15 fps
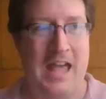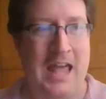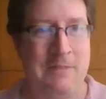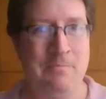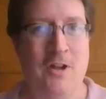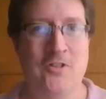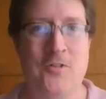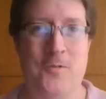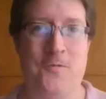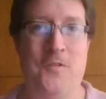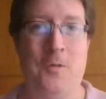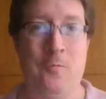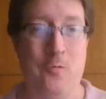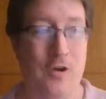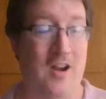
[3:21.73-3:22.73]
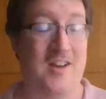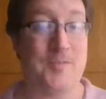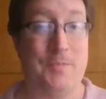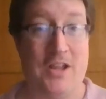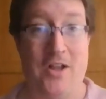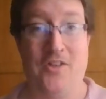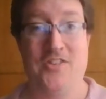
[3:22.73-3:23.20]
and much of the film works
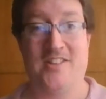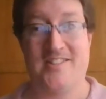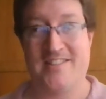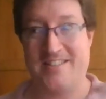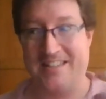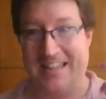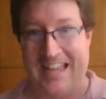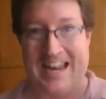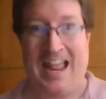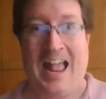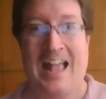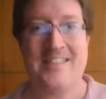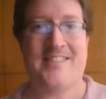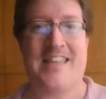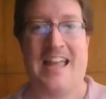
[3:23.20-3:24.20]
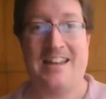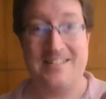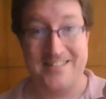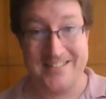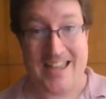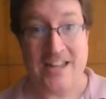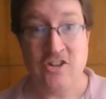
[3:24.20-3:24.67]
because it's it has that
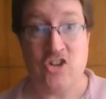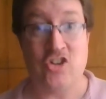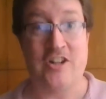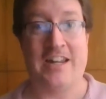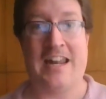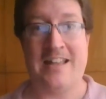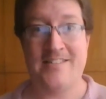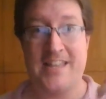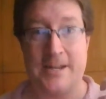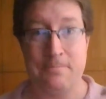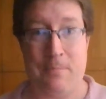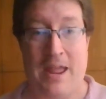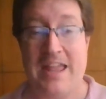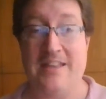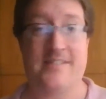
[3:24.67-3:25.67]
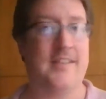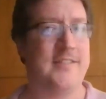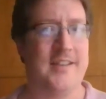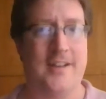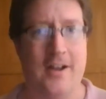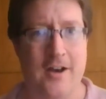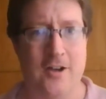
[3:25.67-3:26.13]
tension, it has that pace. There's
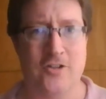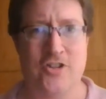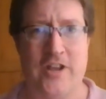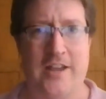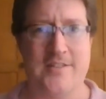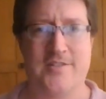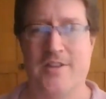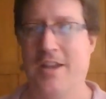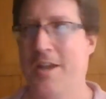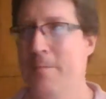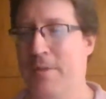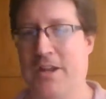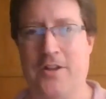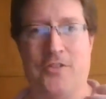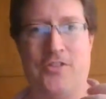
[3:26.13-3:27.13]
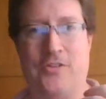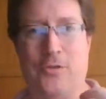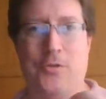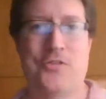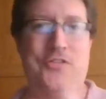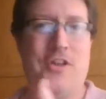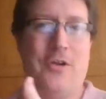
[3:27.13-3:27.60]
a car chase because there's
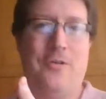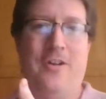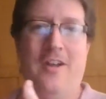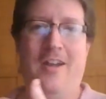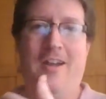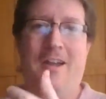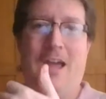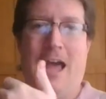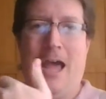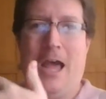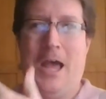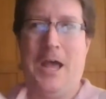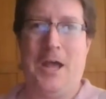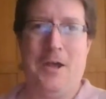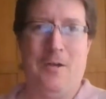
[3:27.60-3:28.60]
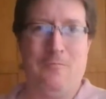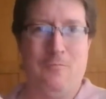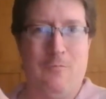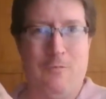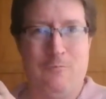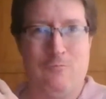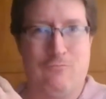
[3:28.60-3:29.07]
also uh,
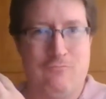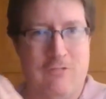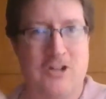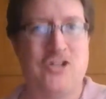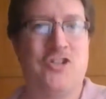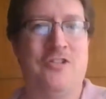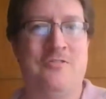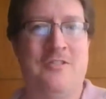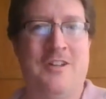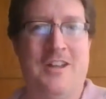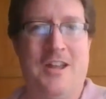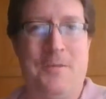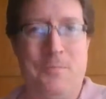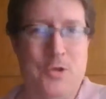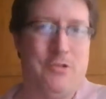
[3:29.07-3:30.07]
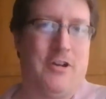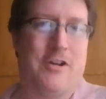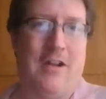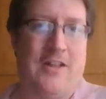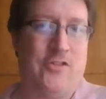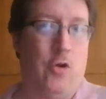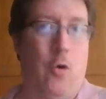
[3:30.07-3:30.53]
Russian
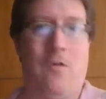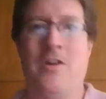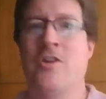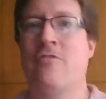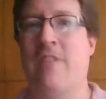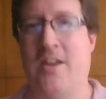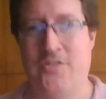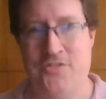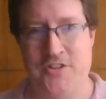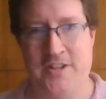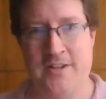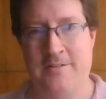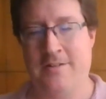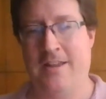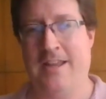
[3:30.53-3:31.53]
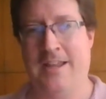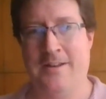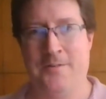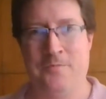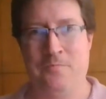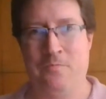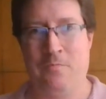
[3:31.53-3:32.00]
bureaucrats who are interested in
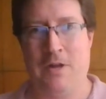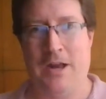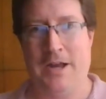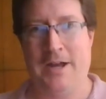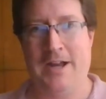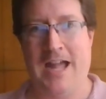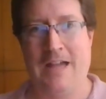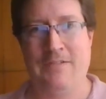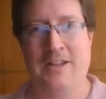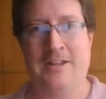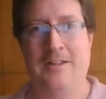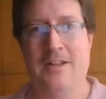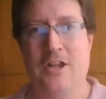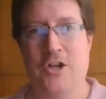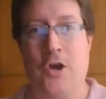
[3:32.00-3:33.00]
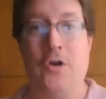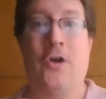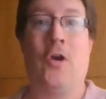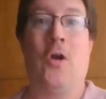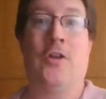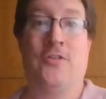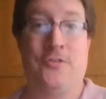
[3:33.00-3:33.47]
in uh, having
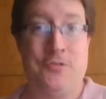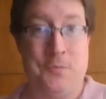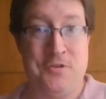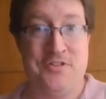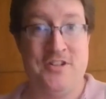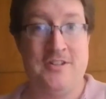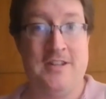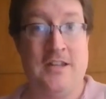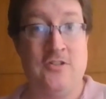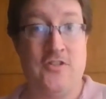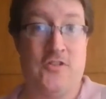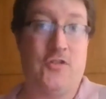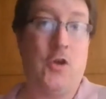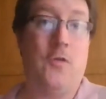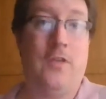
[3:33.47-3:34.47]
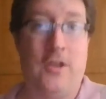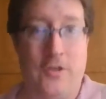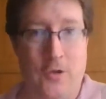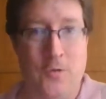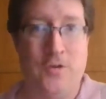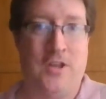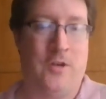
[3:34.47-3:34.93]
Coca-Cola distributed into the Soviet
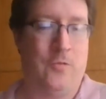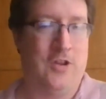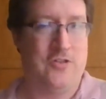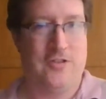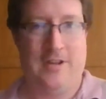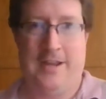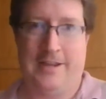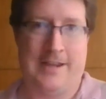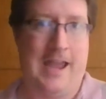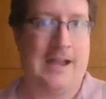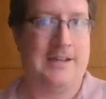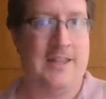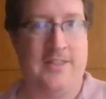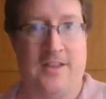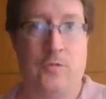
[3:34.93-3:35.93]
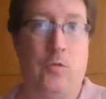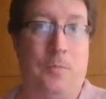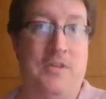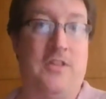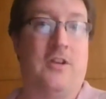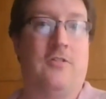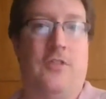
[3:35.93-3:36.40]
Union, which Cagney thinks will
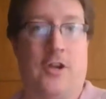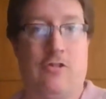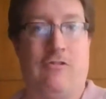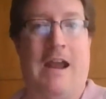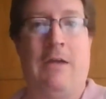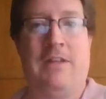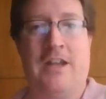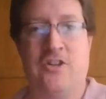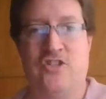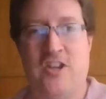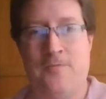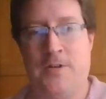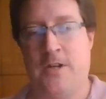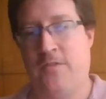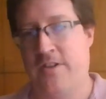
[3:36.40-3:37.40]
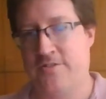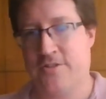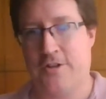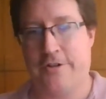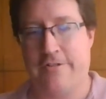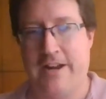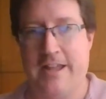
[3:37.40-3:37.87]
be the, the crowning achievement of his
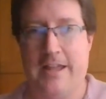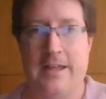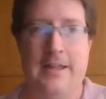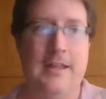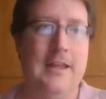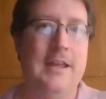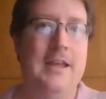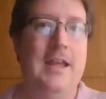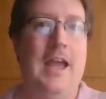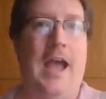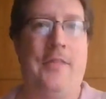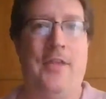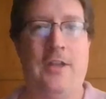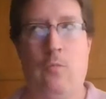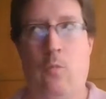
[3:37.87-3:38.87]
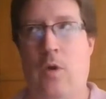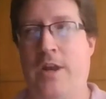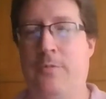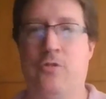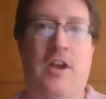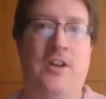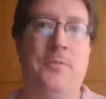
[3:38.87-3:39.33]
career, and they wind
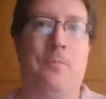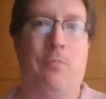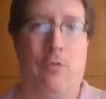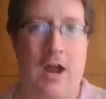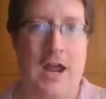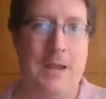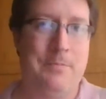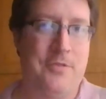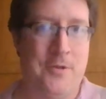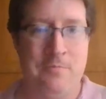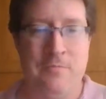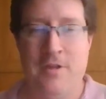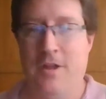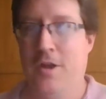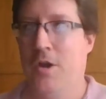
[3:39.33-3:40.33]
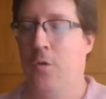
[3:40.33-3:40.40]
up trying to bribe them